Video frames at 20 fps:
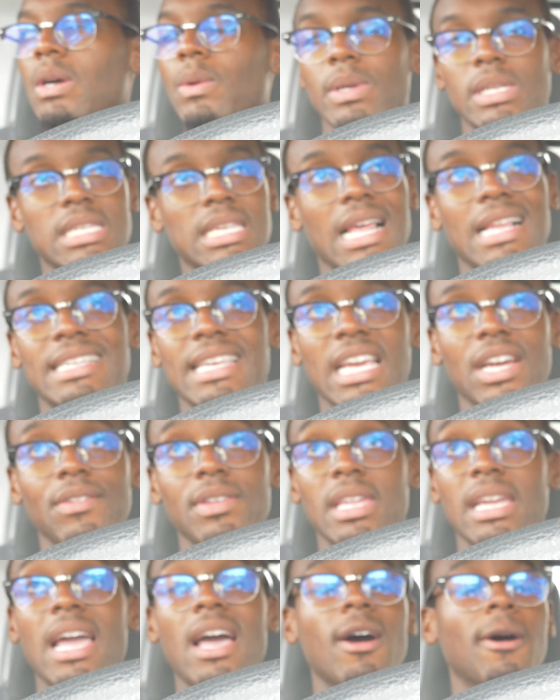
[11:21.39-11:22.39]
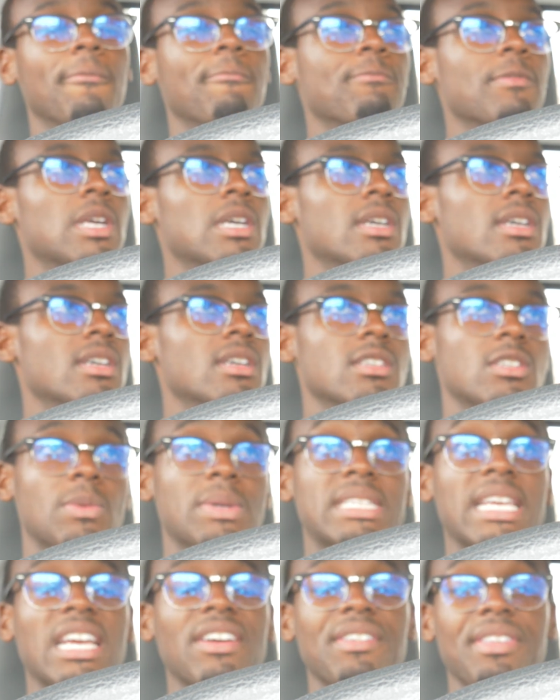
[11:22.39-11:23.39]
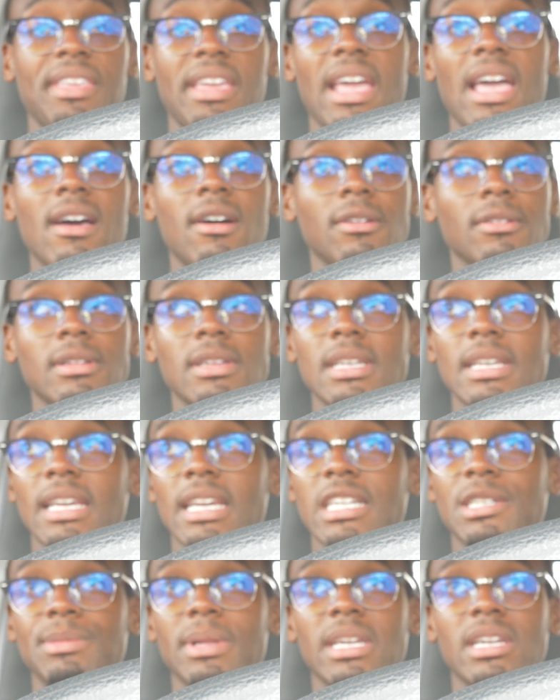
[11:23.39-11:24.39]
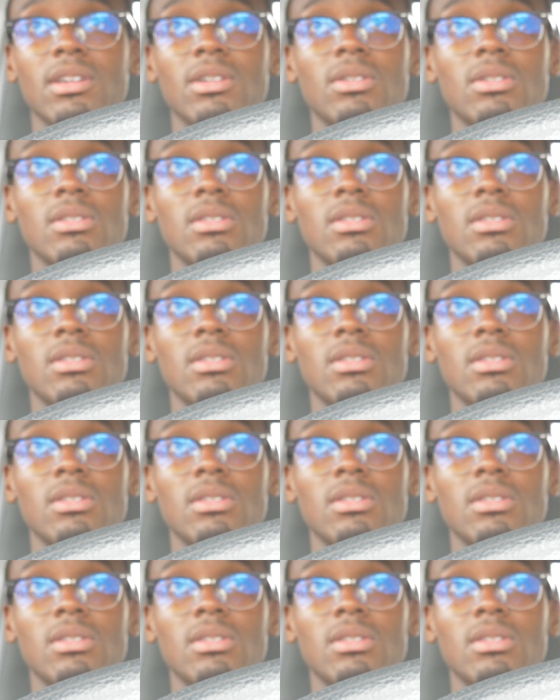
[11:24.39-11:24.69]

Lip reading: We just got to take everything out. So we take everything out, and I'm like,